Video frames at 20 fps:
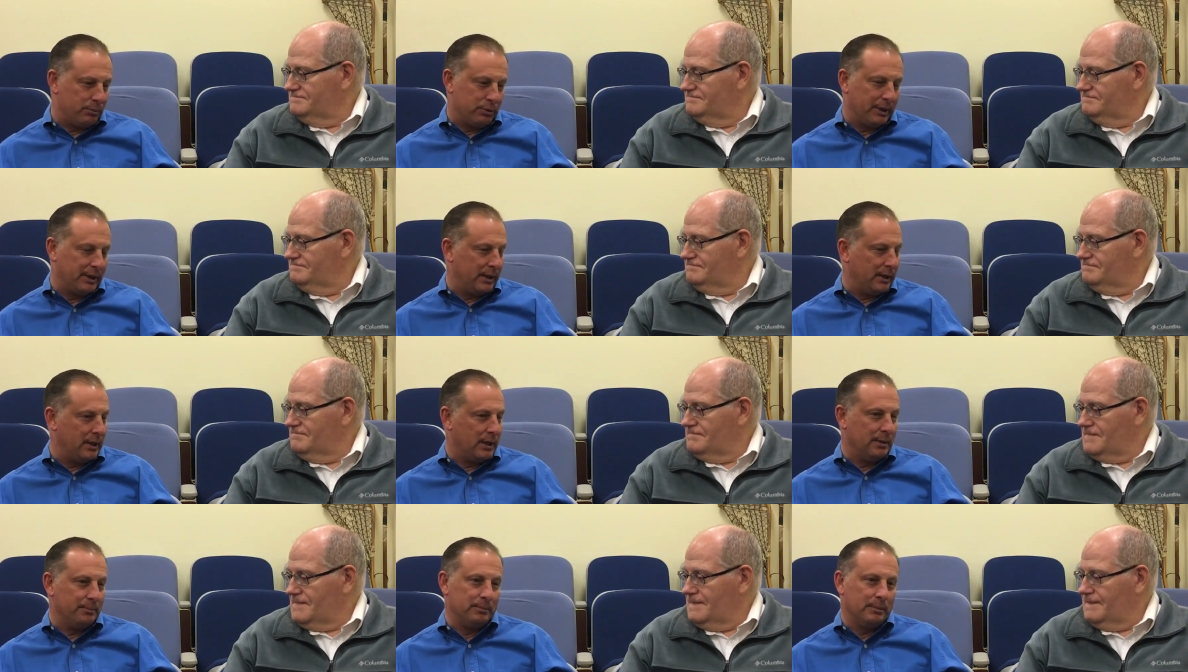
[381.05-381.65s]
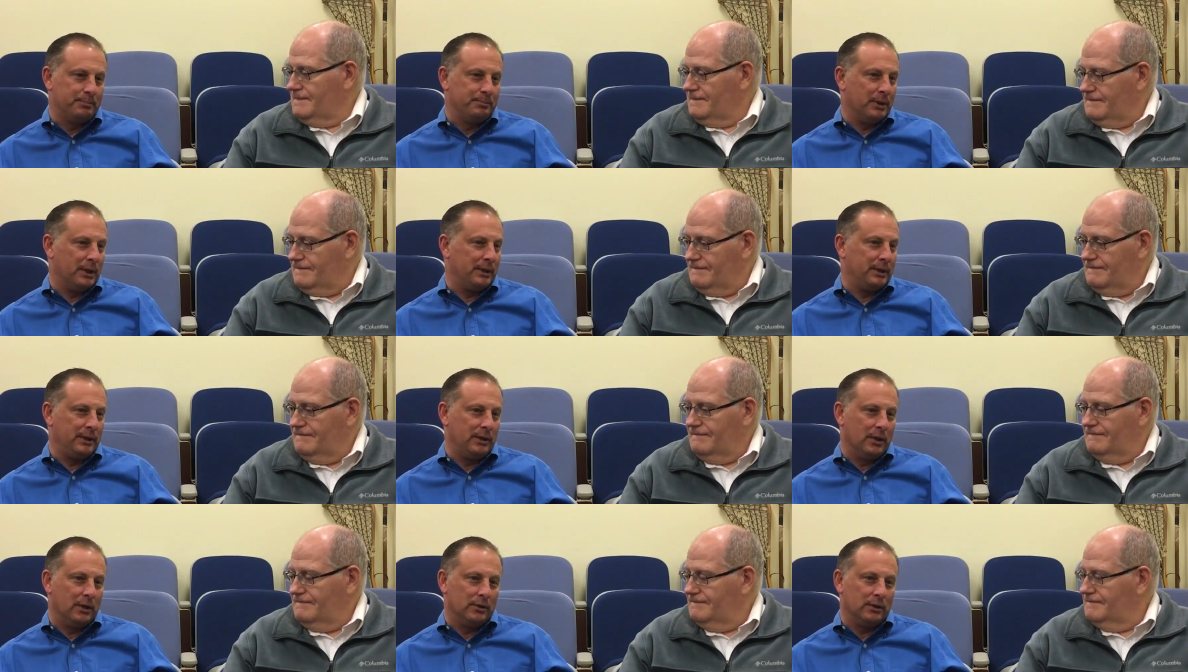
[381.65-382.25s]
Speaker 1: you bringing it up,
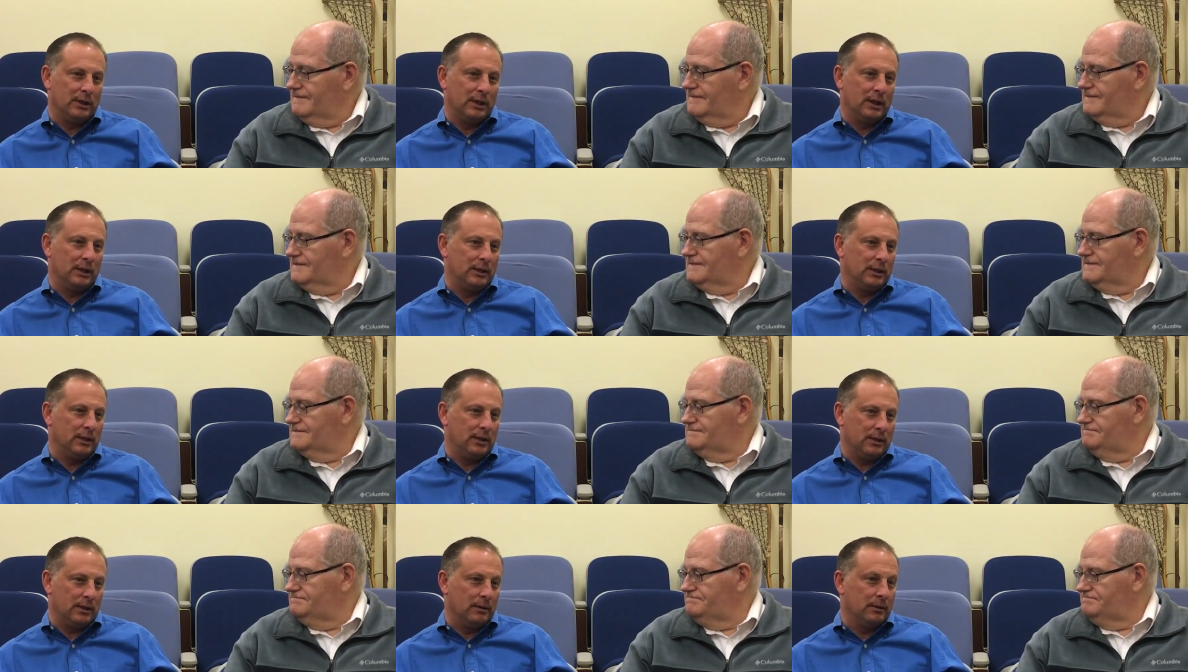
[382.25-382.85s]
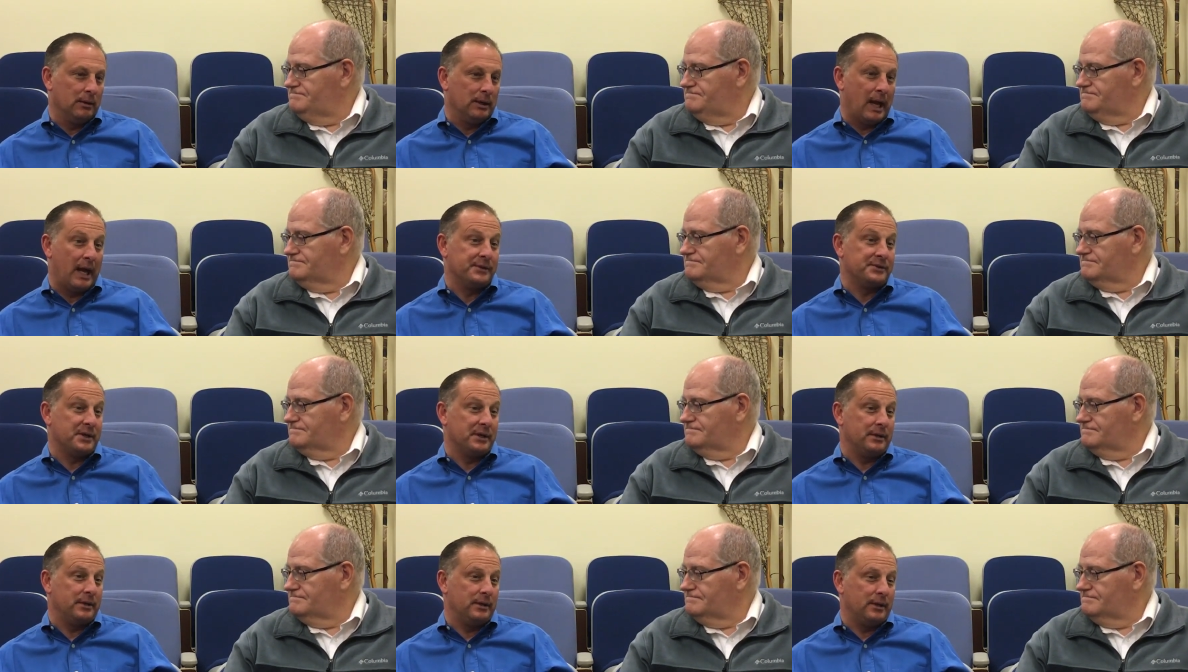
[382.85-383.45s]
but, you know, uh, you know
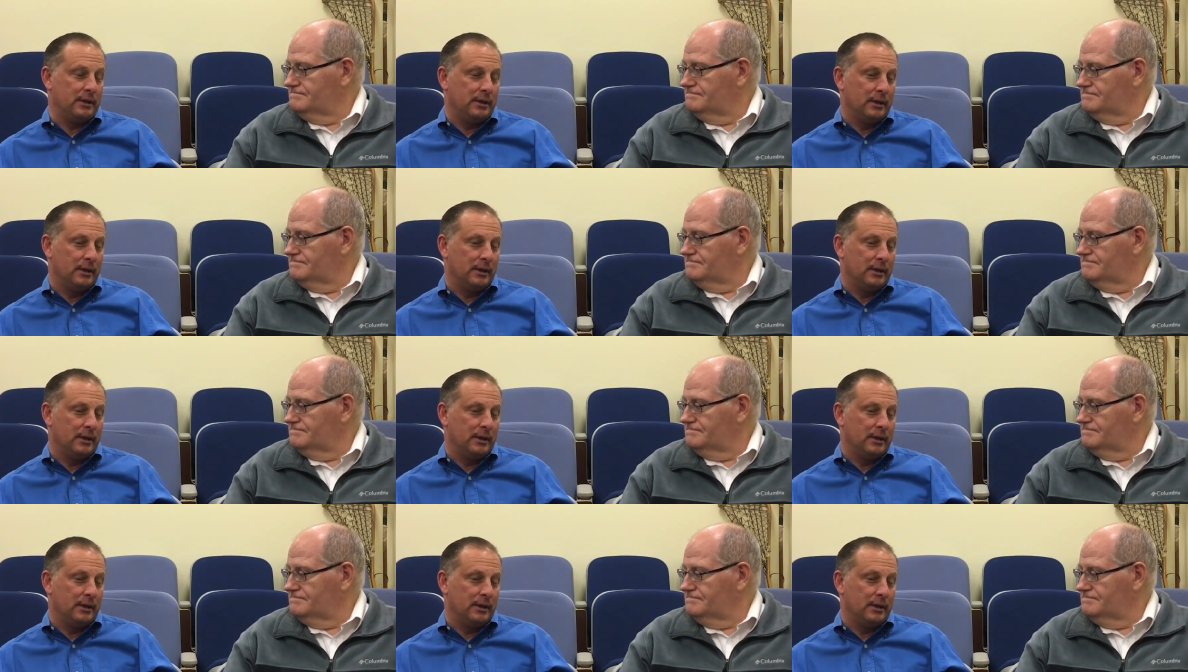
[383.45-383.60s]
as a